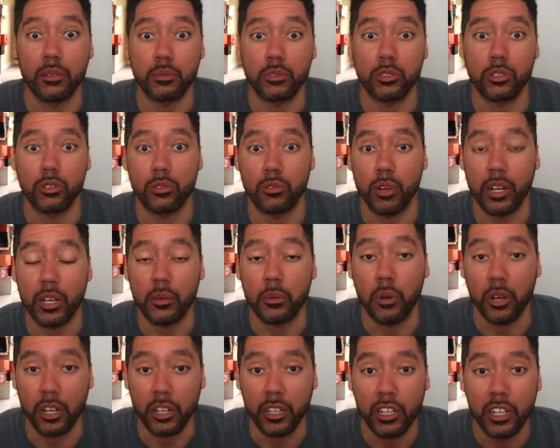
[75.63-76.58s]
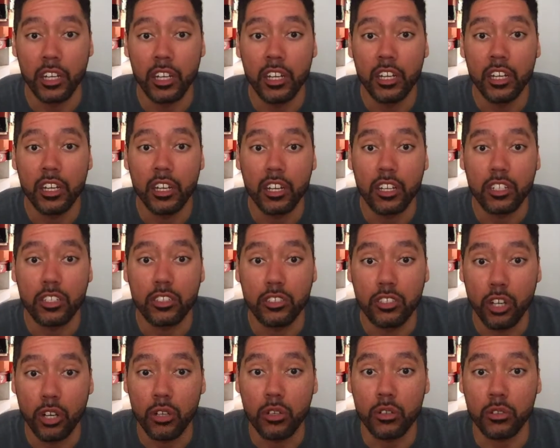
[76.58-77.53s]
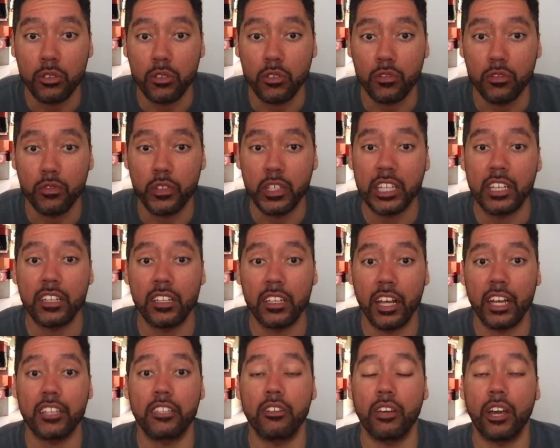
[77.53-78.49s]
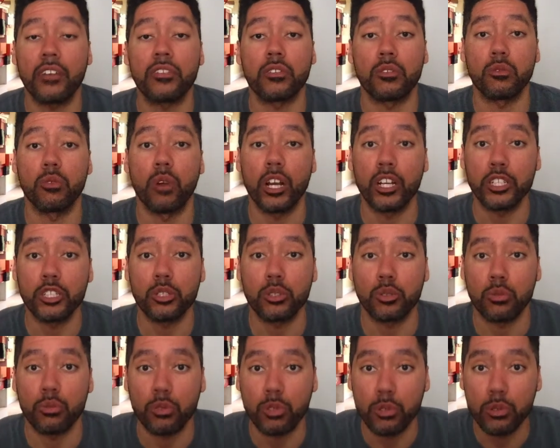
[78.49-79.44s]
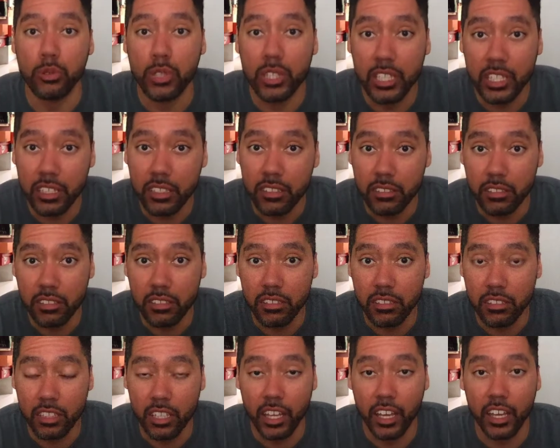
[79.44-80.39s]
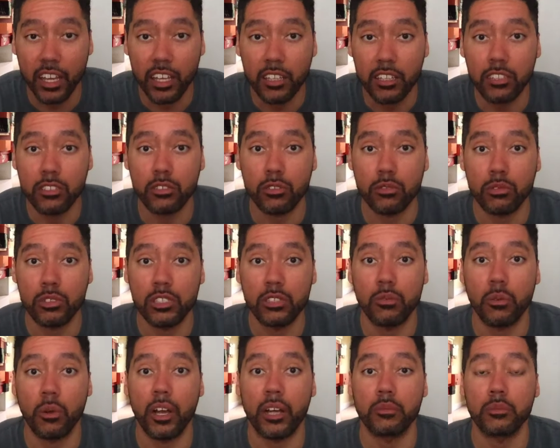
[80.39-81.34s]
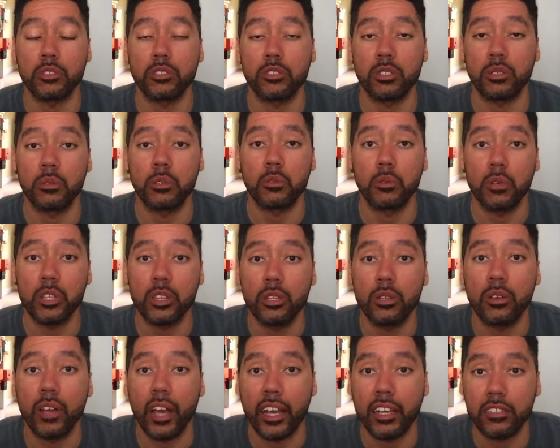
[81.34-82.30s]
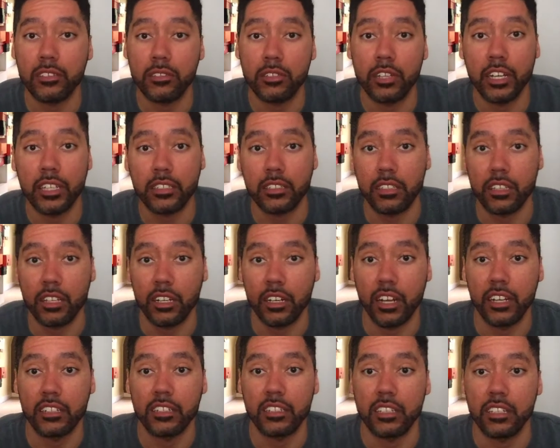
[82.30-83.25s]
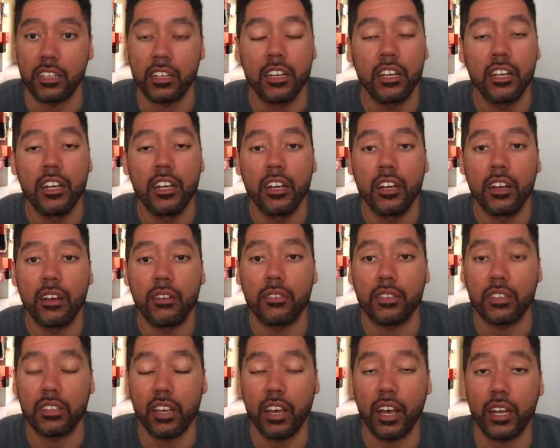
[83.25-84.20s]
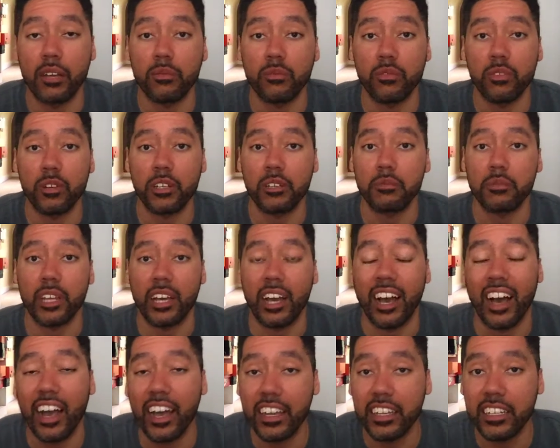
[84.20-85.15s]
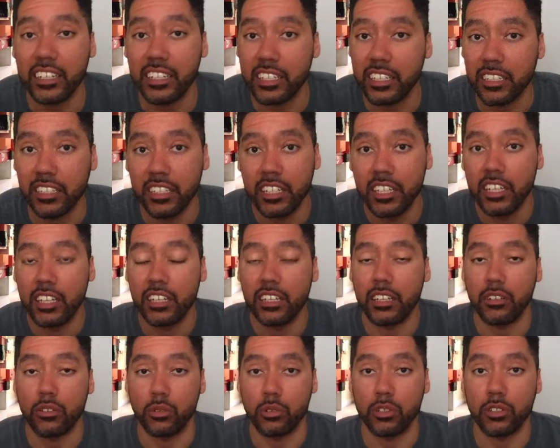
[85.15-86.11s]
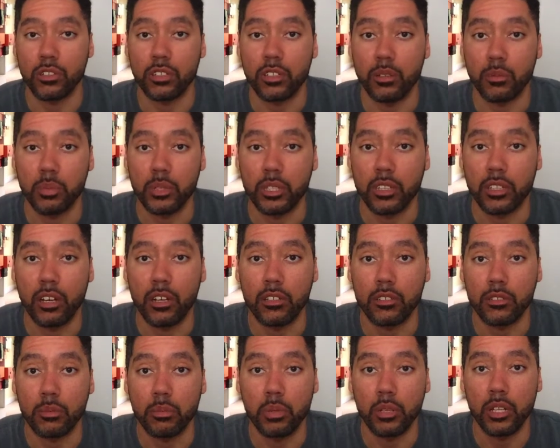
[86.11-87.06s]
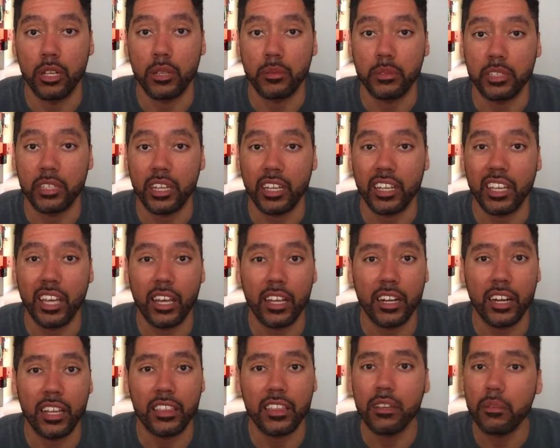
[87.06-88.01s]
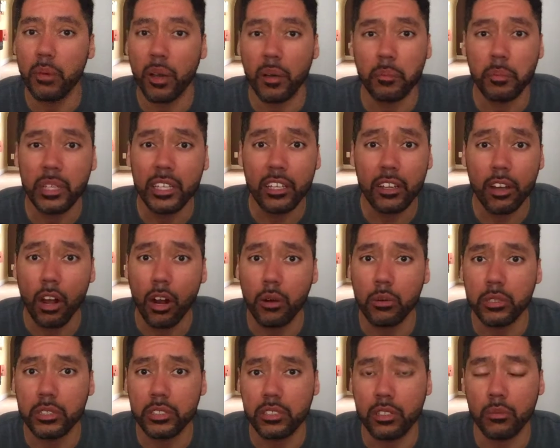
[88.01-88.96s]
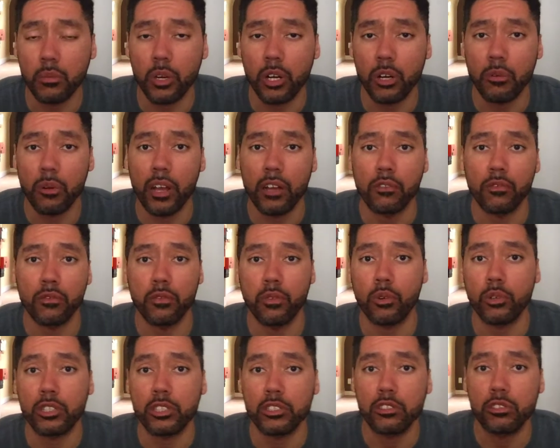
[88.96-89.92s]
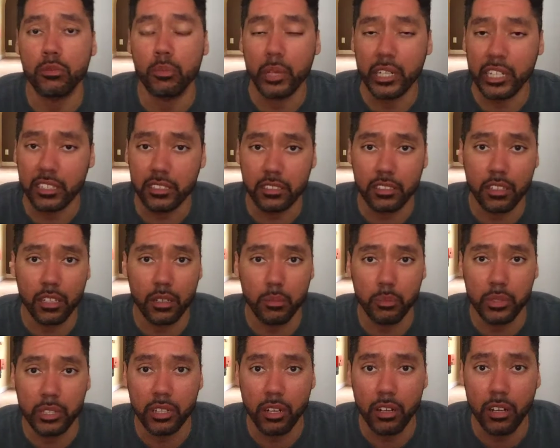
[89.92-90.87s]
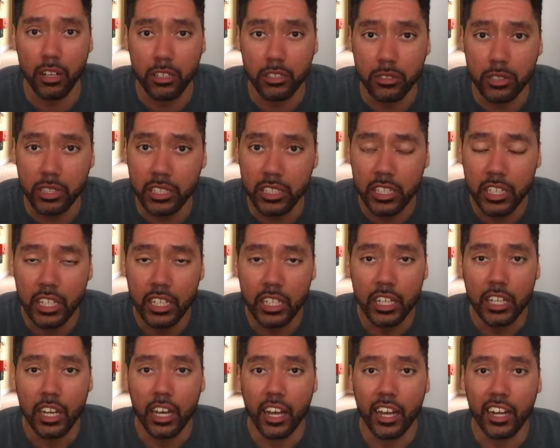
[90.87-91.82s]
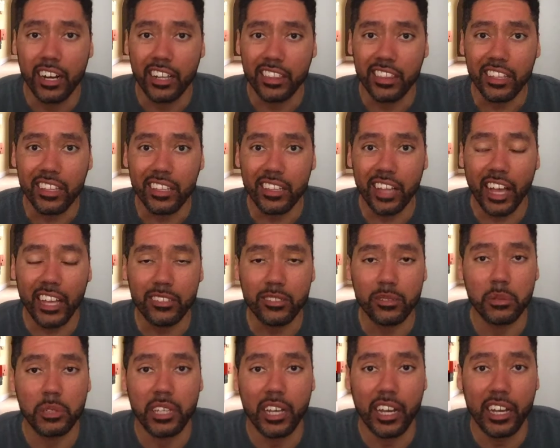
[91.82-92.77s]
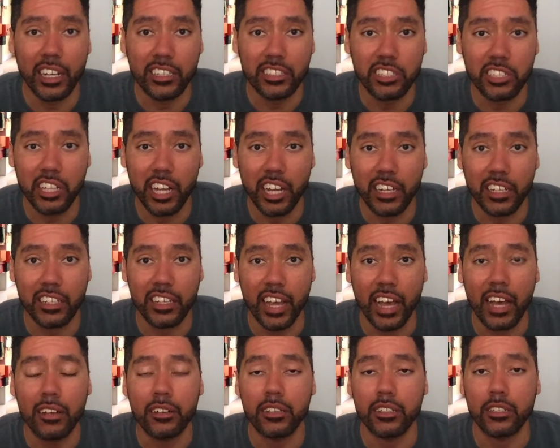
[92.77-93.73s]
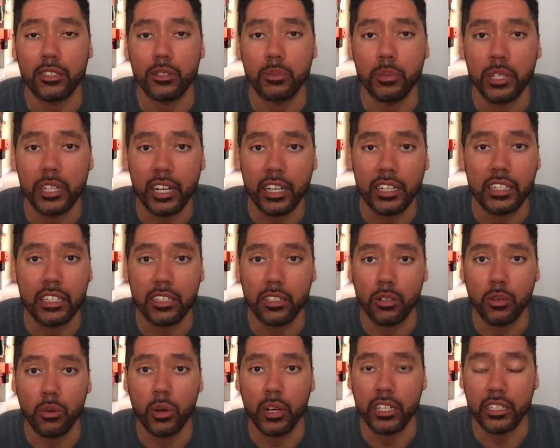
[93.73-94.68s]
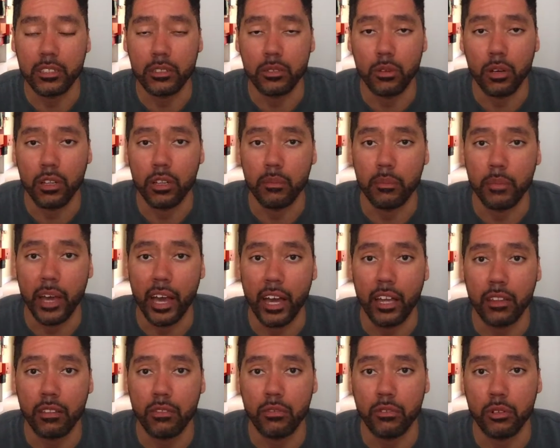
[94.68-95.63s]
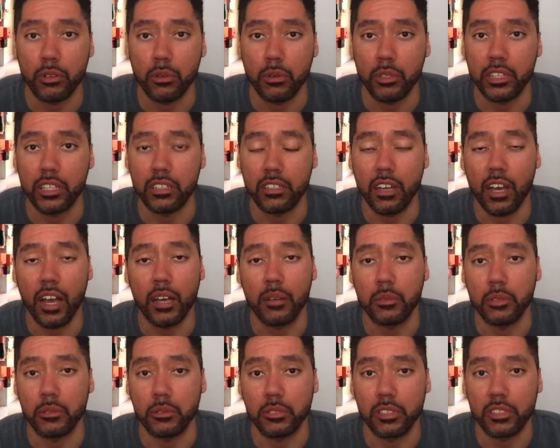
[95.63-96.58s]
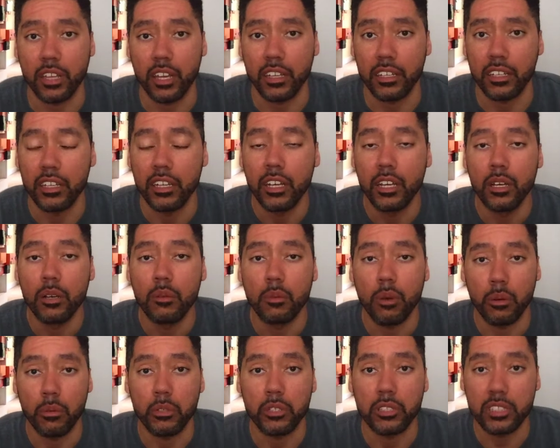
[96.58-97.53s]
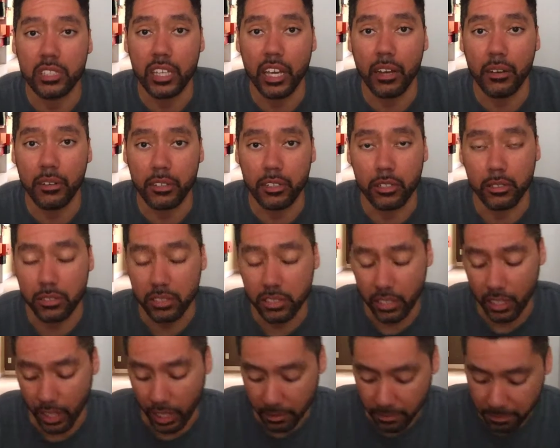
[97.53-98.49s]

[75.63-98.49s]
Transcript: So great work. Don't feel like you have to rush through these, okay? There's a reason why I'm streaming with you guys, so you guys can get an idea the time frame that I need in order to complete the 100 pull-ups. Again, I think my PR was somewhere around 42 minutes to complete all 100. And I think last week I actually got it down a little bit. I didn't quite do all the math for what the timing was like, but we'll see how it goes today.